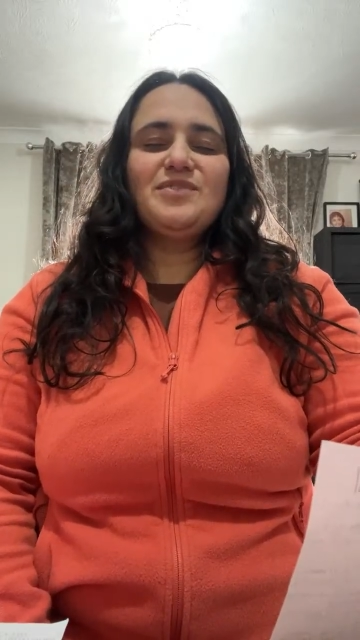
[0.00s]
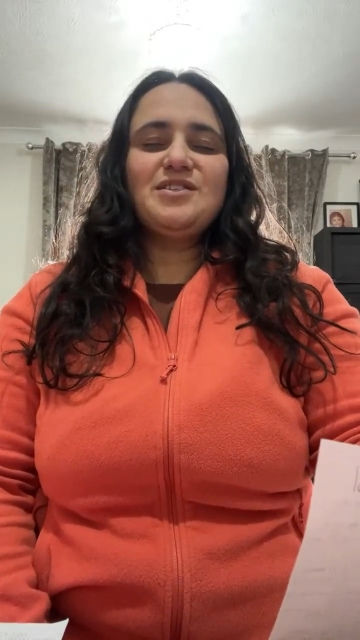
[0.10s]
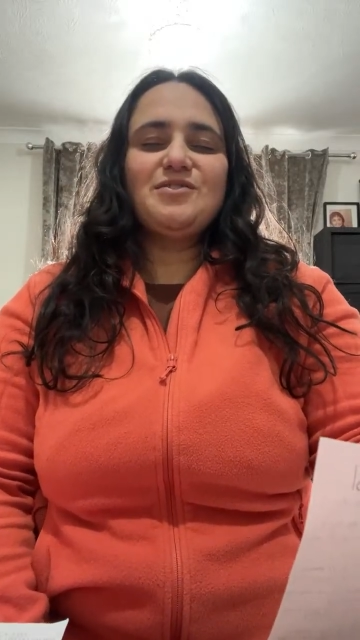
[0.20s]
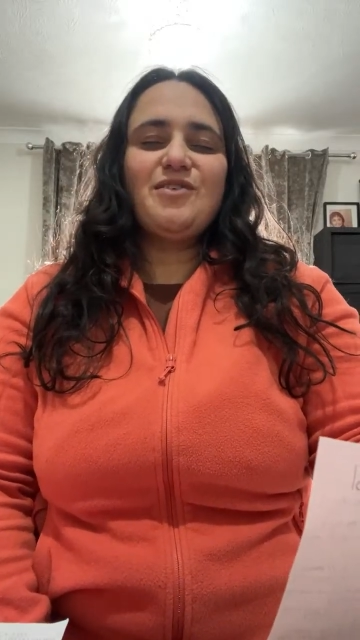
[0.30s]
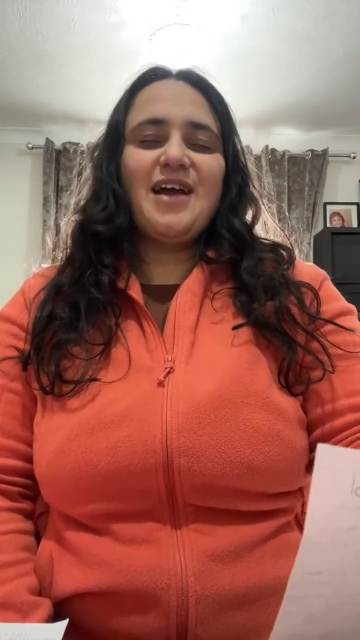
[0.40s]

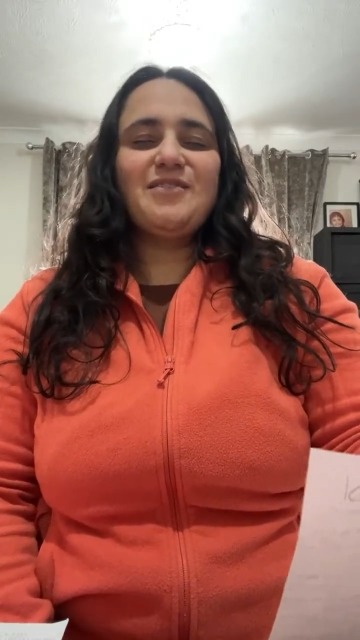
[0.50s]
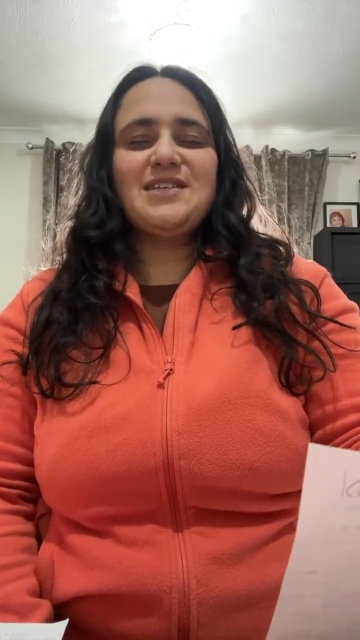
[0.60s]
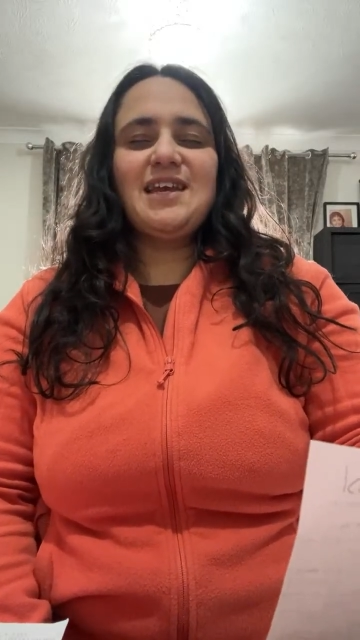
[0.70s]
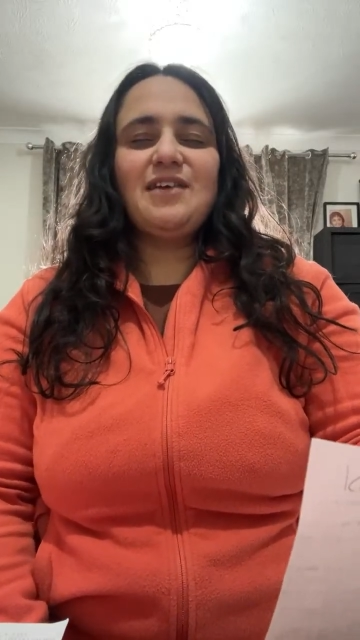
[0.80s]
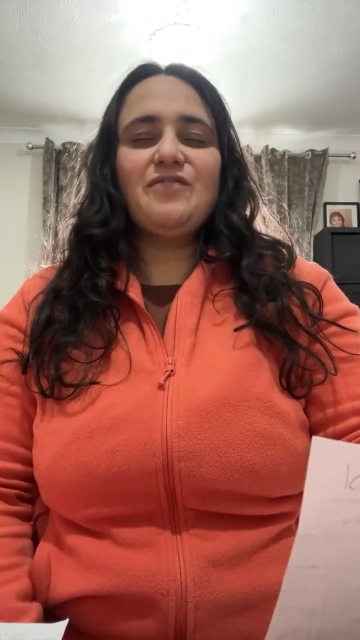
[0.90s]

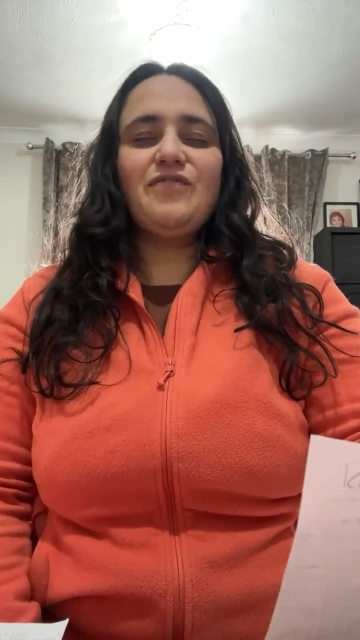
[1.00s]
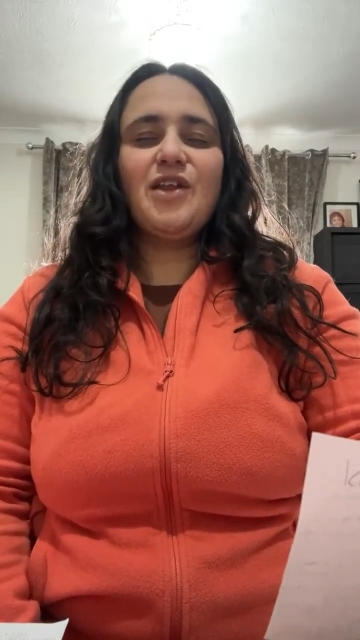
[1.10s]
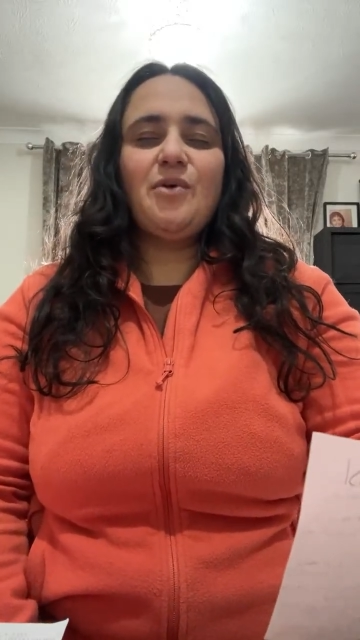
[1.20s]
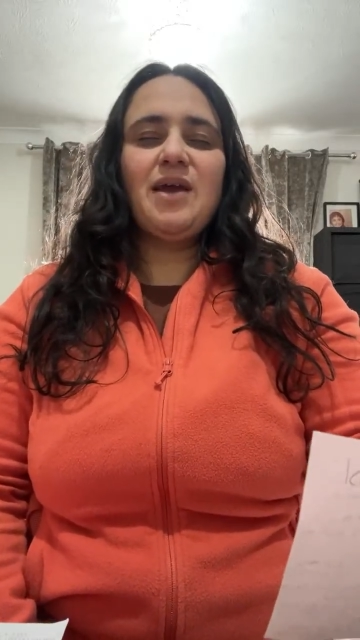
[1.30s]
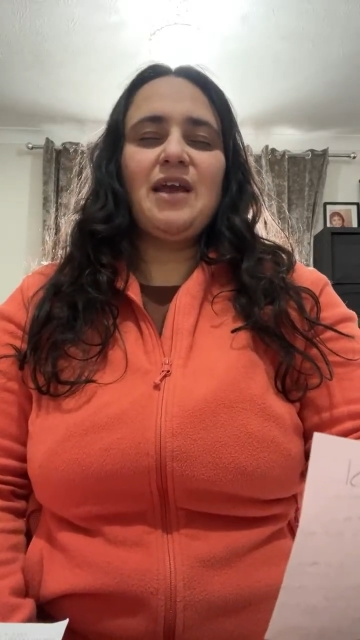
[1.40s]
surrounding and
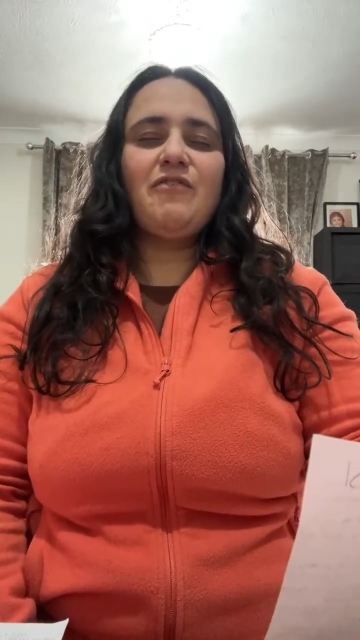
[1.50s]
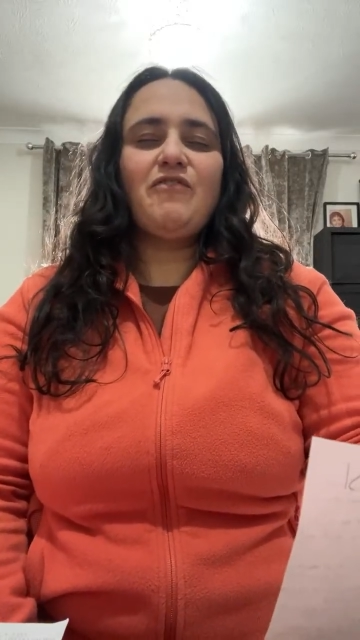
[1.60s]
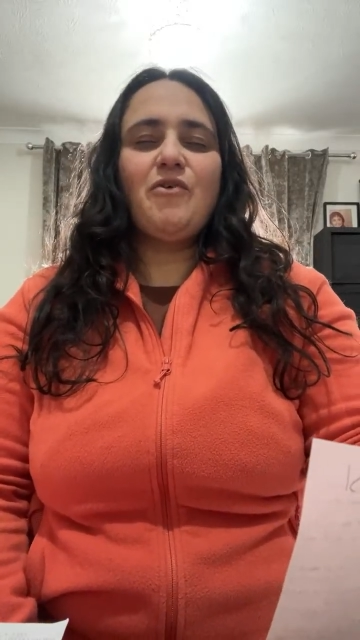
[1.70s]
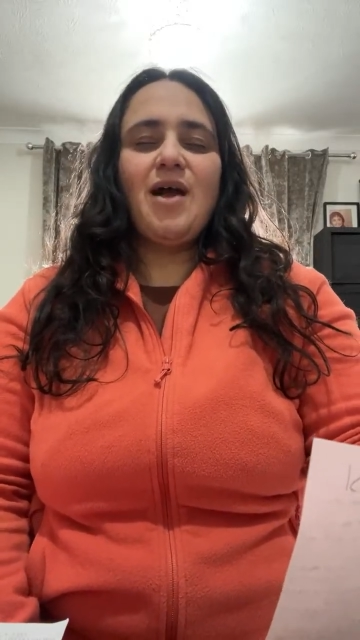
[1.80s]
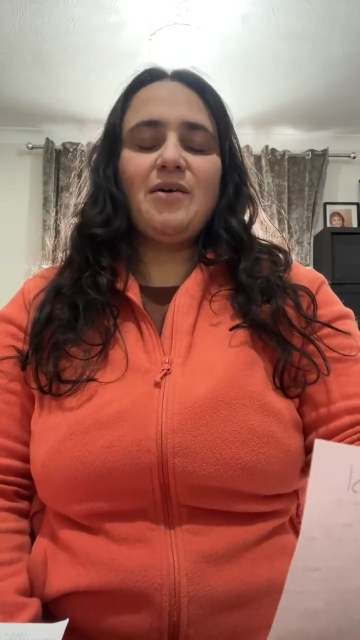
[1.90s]
flowing
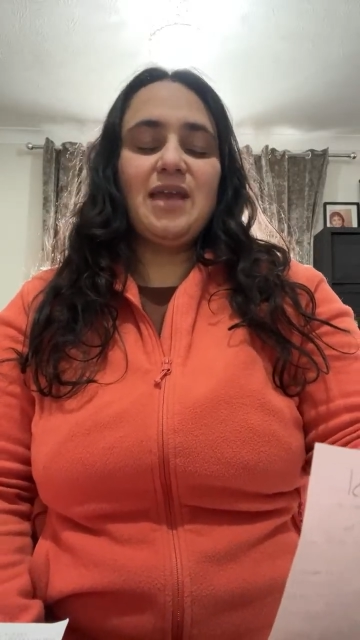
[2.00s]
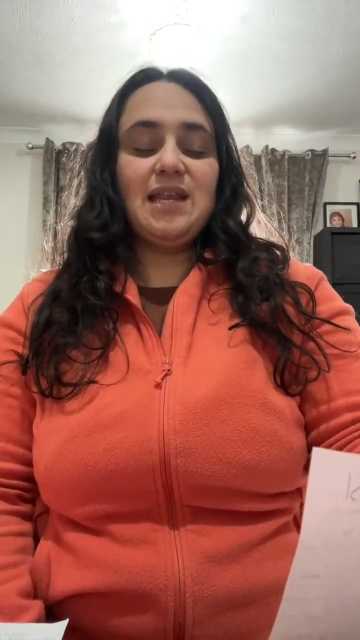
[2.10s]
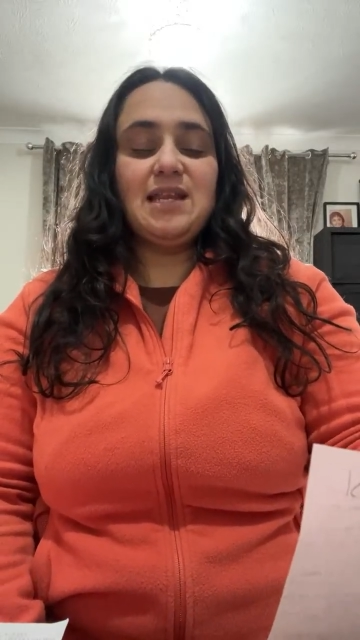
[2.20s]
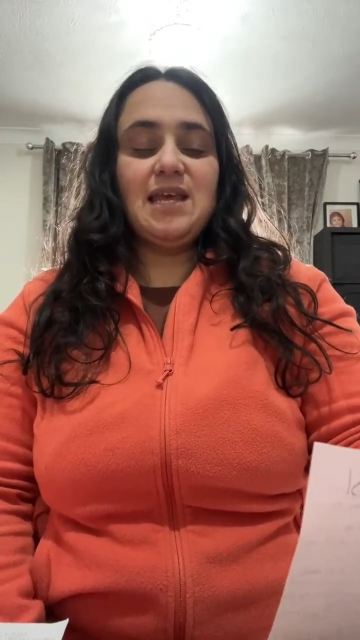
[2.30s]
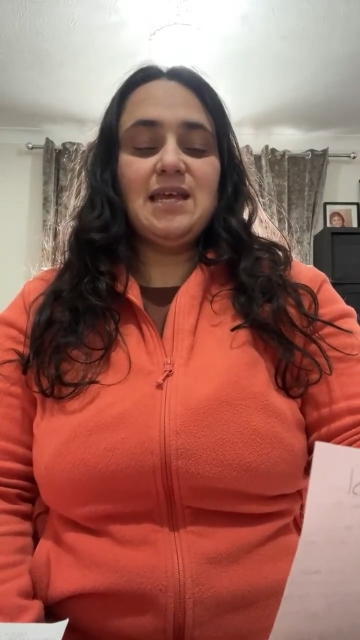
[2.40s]
through our
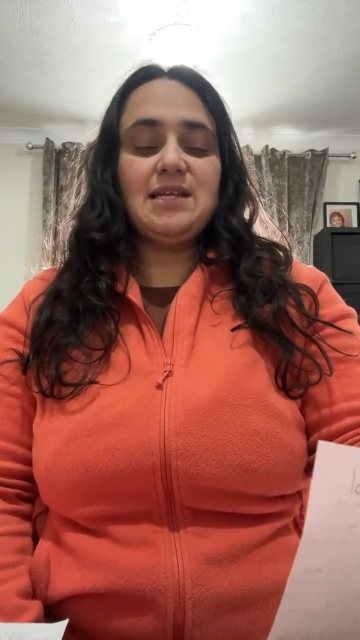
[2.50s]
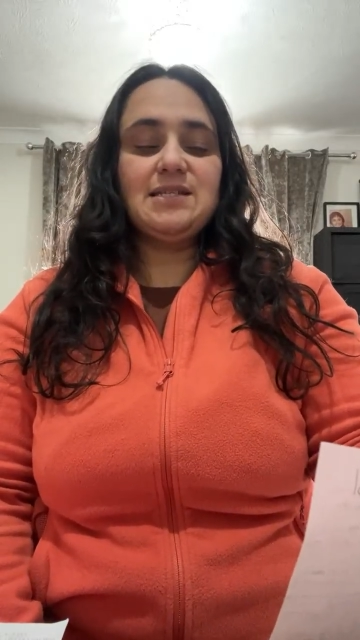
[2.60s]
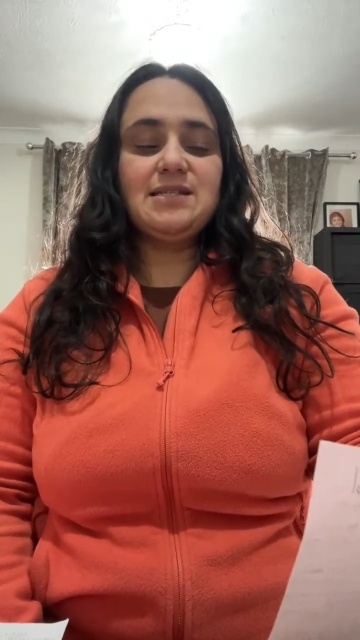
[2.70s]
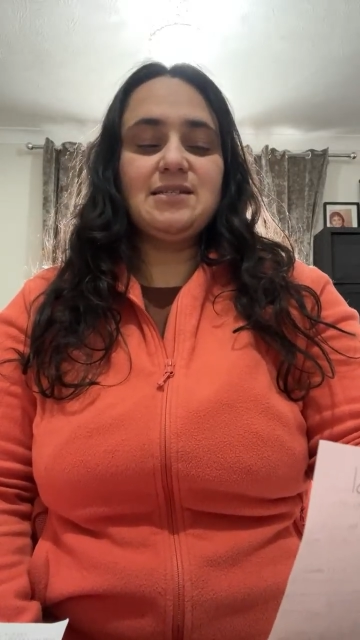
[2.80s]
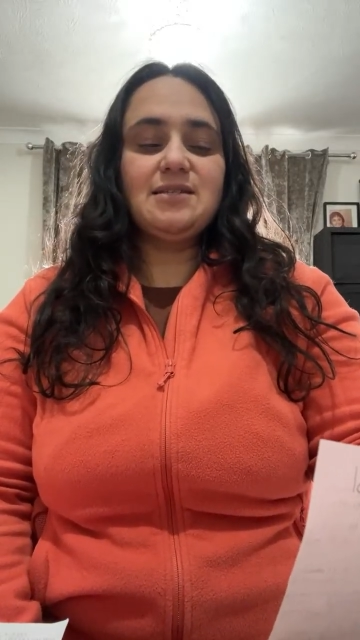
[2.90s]

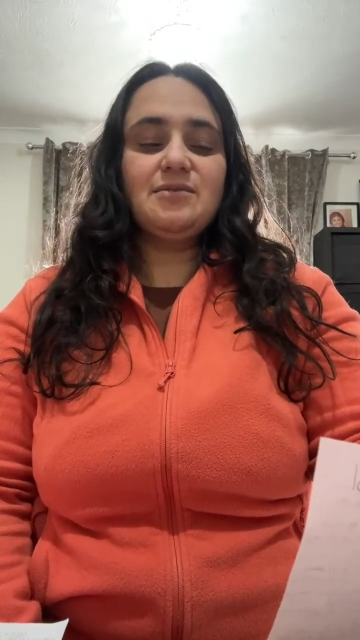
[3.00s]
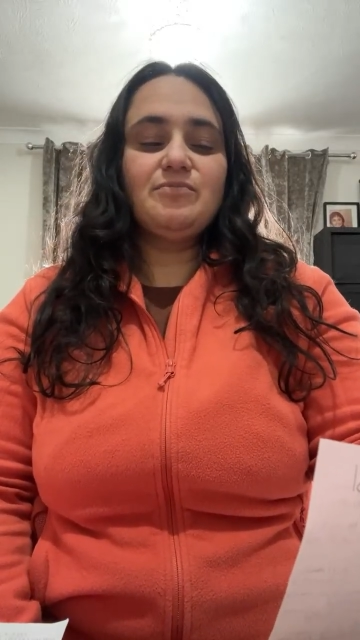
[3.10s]
kidneys.